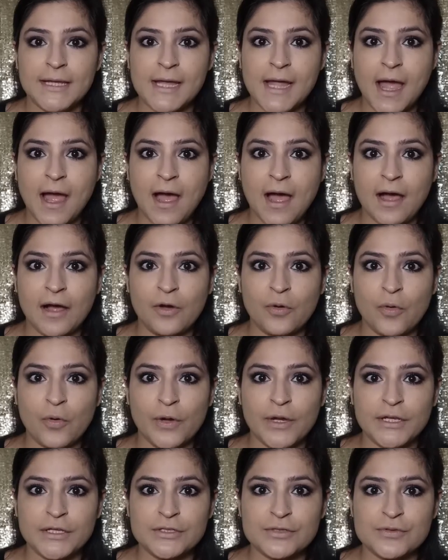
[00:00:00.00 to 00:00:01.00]
They are
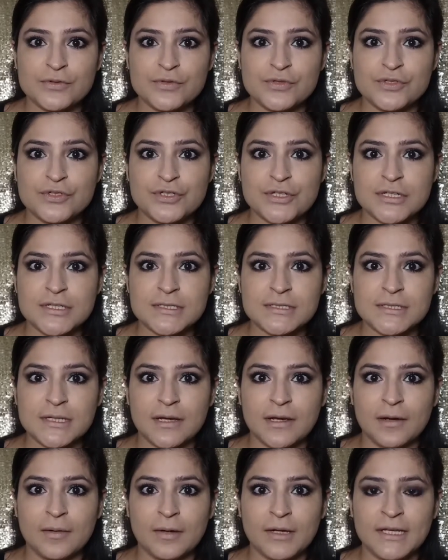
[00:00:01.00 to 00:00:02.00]
going to just
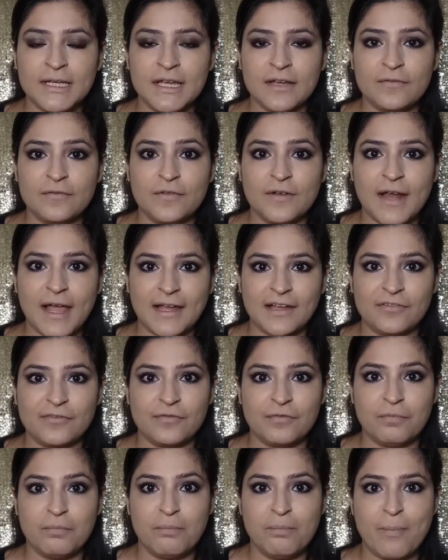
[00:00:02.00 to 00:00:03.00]
give
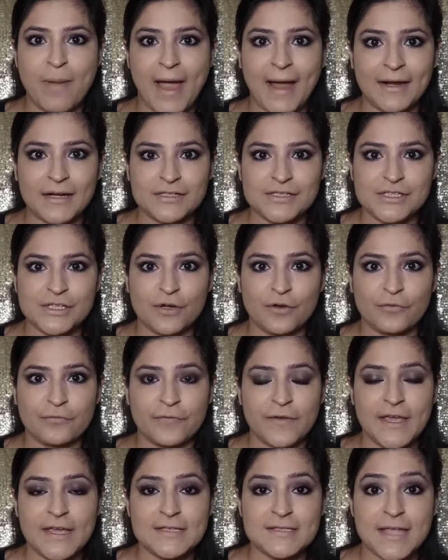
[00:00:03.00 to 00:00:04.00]
life back to your
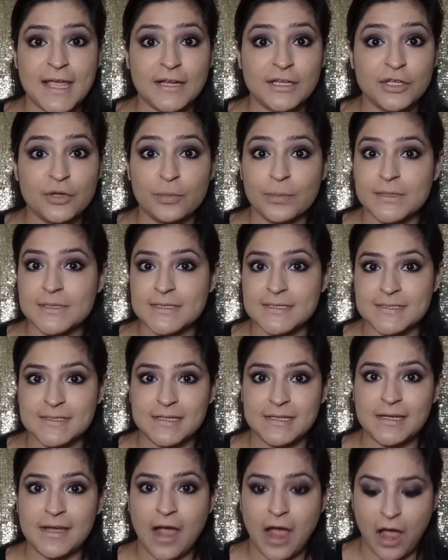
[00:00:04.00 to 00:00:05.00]
face, and you will
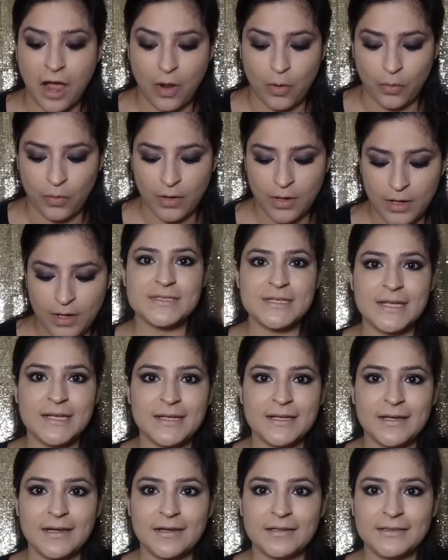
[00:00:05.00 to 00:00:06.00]
see how.
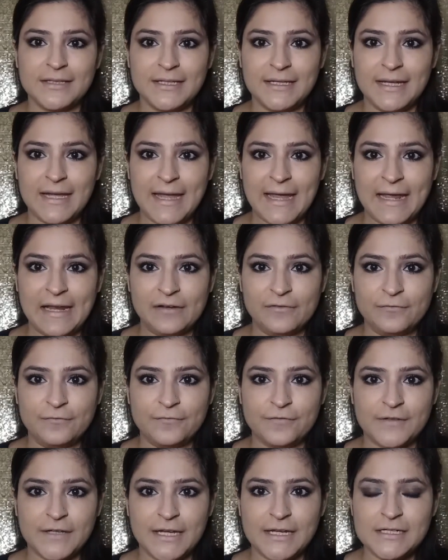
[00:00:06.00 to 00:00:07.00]
Using the
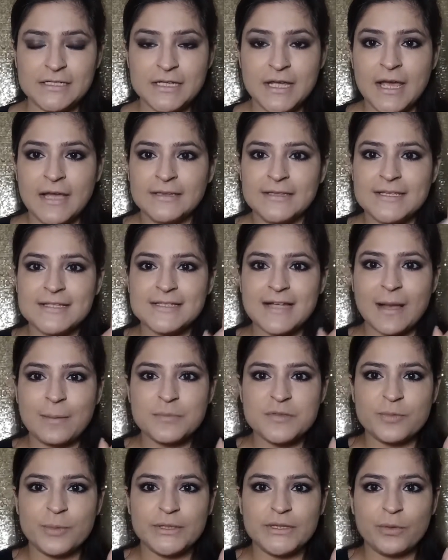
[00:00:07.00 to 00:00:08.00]
ELF kit, this
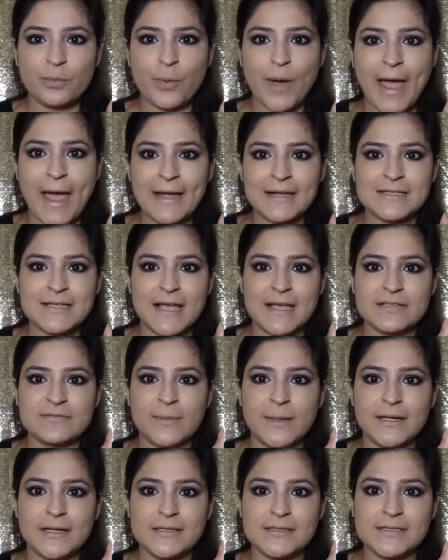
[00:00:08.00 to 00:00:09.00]
comes with a wax
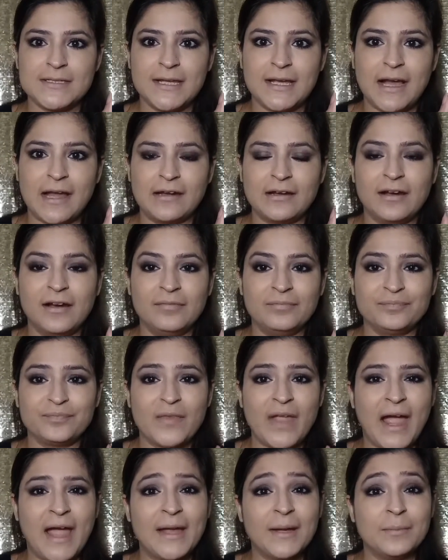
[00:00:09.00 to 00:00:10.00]
as well as the color.
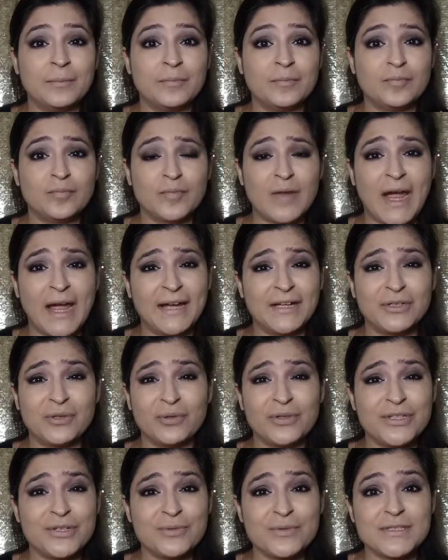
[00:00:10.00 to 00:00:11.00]
I
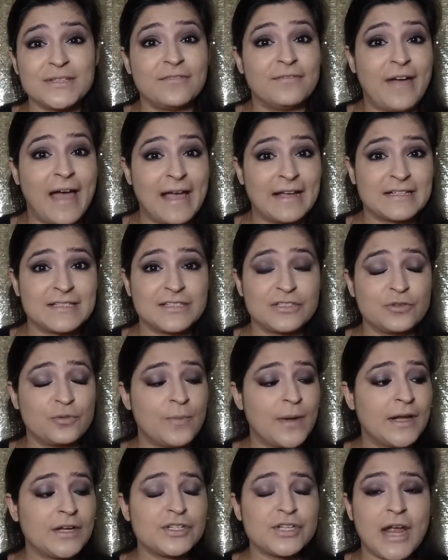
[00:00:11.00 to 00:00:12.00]
don't use the wax
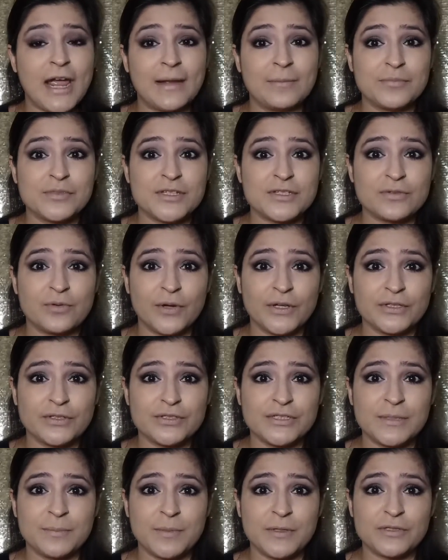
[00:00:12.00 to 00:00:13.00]
too much. I'm just going
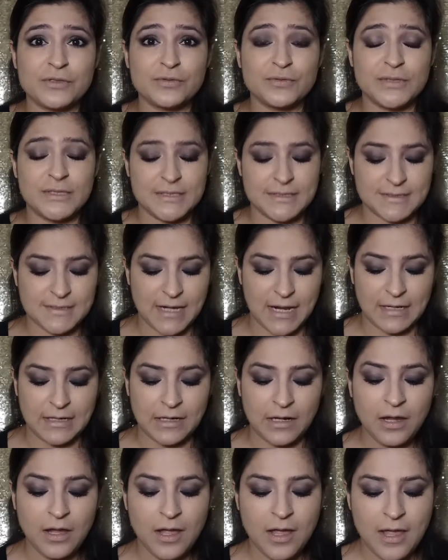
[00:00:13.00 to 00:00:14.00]
to dip into this
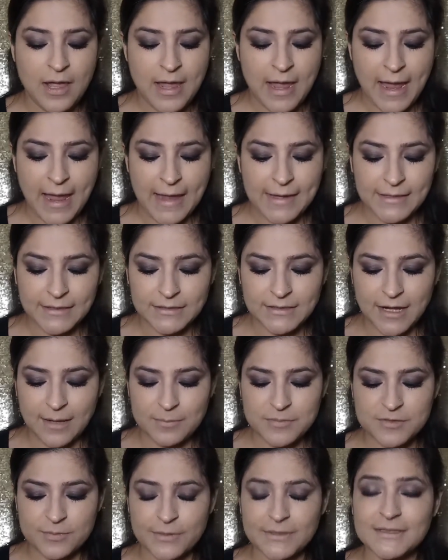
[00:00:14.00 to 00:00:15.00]
color, and it
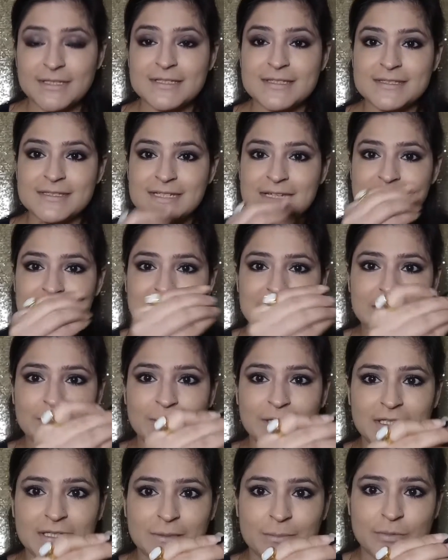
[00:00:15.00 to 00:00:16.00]
comes with this
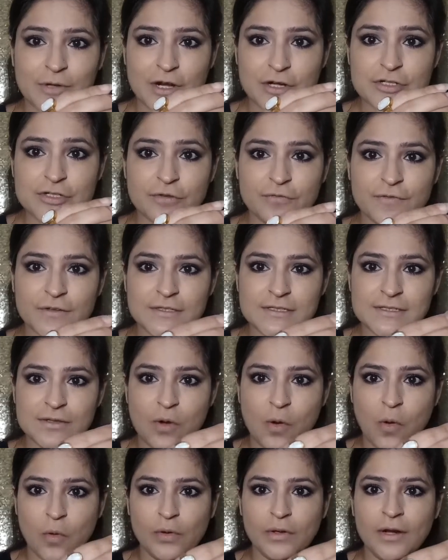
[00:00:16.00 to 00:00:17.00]
teeny mini brush of
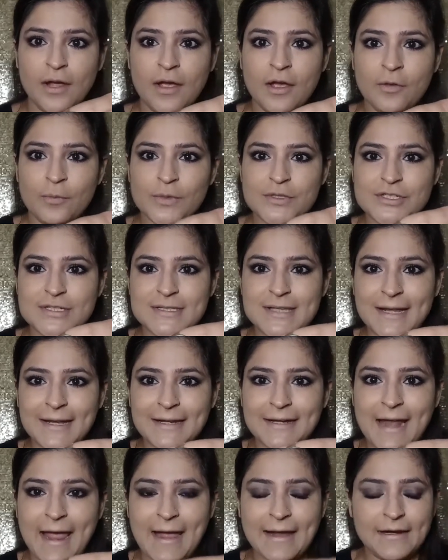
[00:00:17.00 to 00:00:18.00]
its own, which is
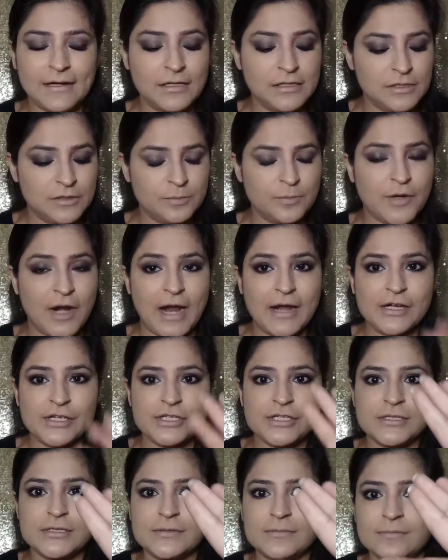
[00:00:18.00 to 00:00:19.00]
like an angled
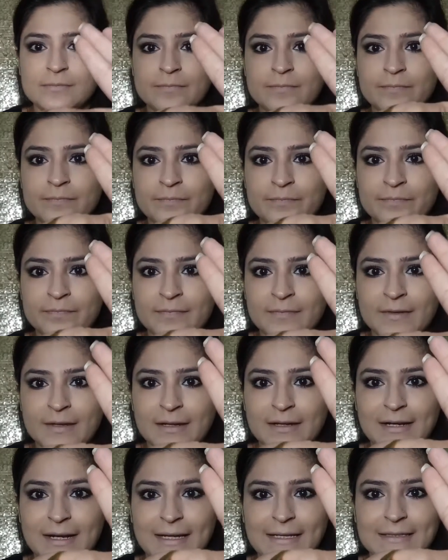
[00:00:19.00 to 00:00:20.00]
brush
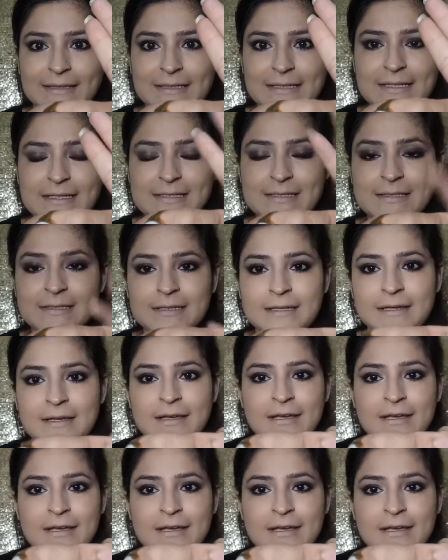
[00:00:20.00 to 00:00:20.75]
like this.